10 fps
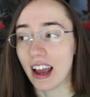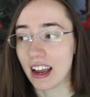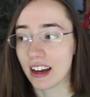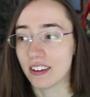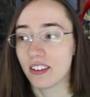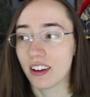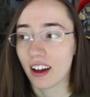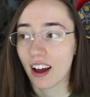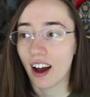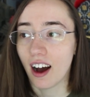And
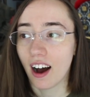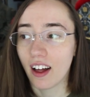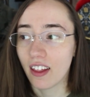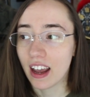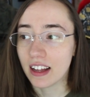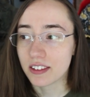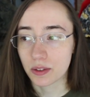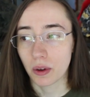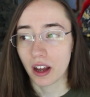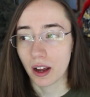
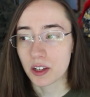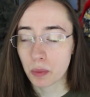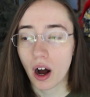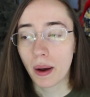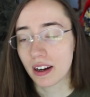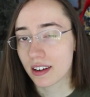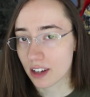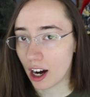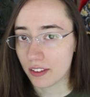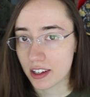it's it's probably not as
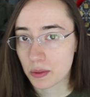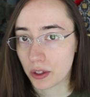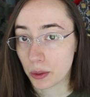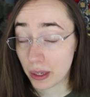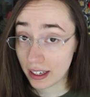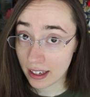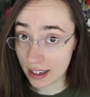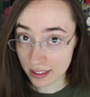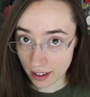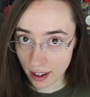obvious when you're reading it
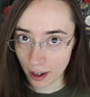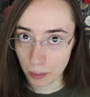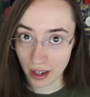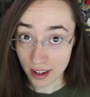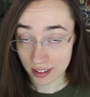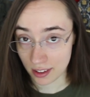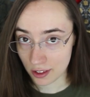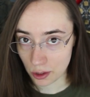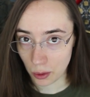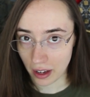as a kid, but as an
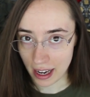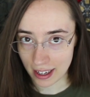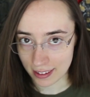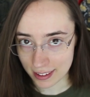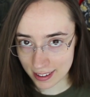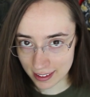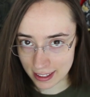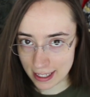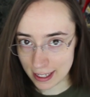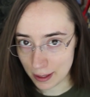adult, I can
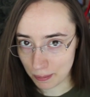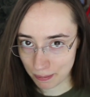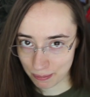see